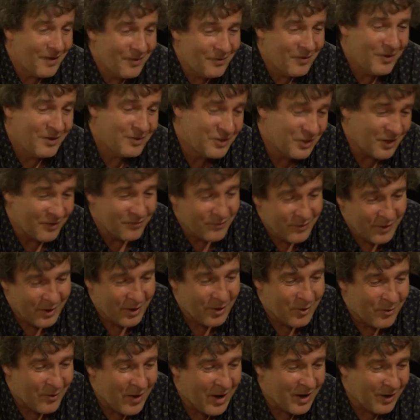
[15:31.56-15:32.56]
there's
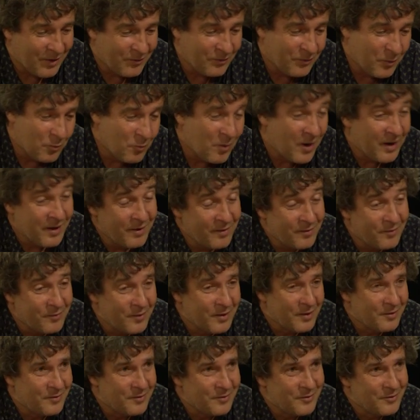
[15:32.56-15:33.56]
something around the way
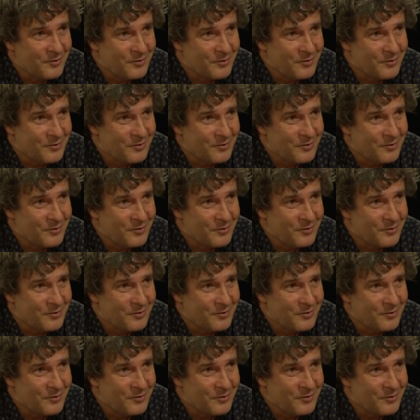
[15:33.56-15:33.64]
that,